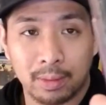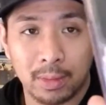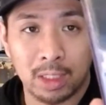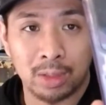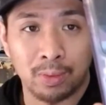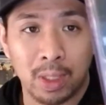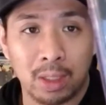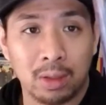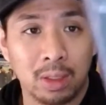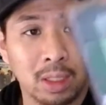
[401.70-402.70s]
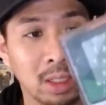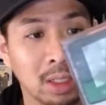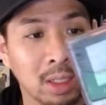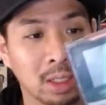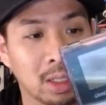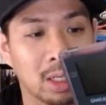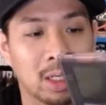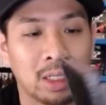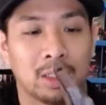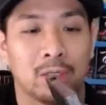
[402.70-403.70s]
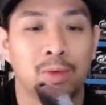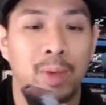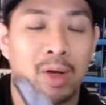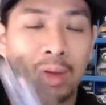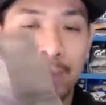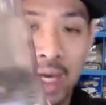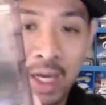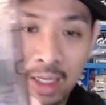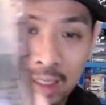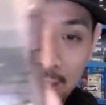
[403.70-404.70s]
as well. No battery pack,